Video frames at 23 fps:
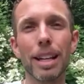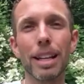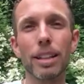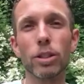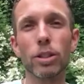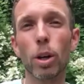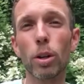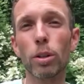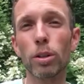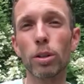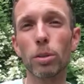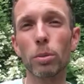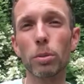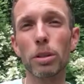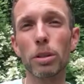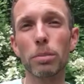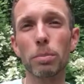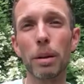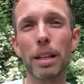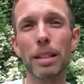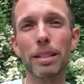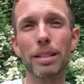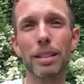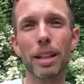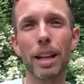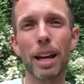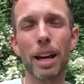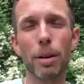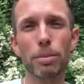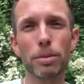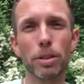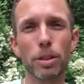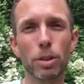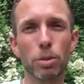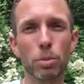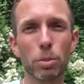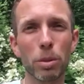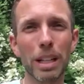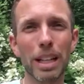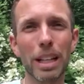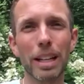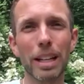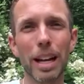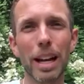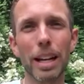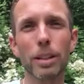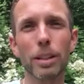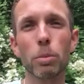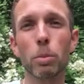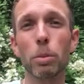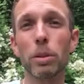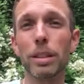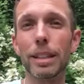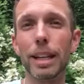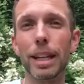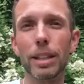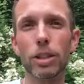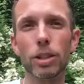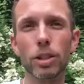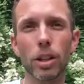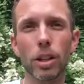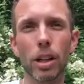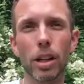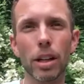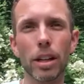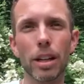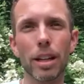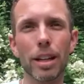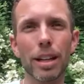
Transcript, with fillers: It's also a space that helps us reconnect with nature.